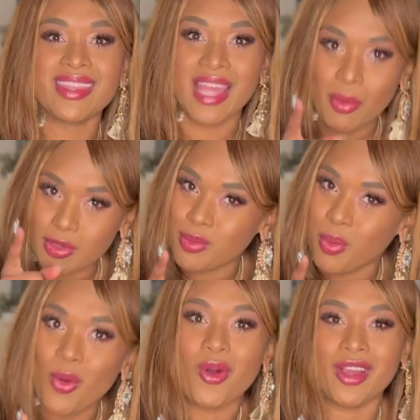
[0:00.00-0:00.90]
that was
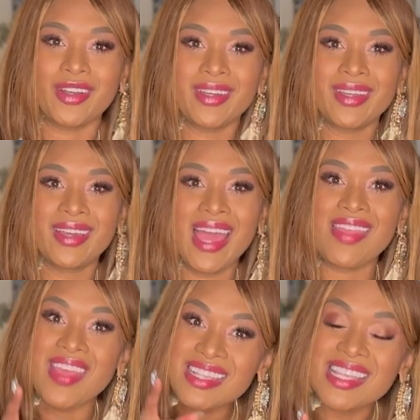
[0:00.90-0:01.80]
born.
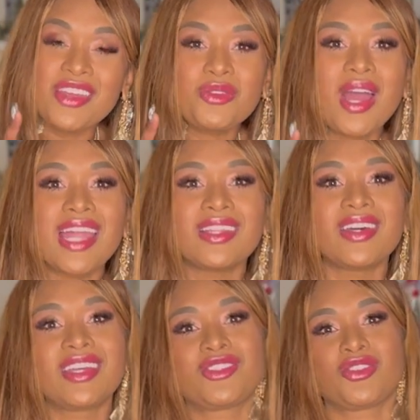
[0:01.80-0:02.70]
And that's how you got to
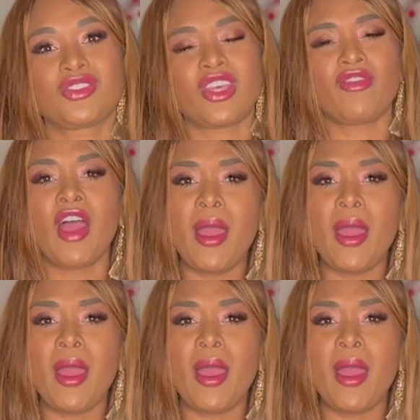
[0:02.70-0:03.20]
look at yourself.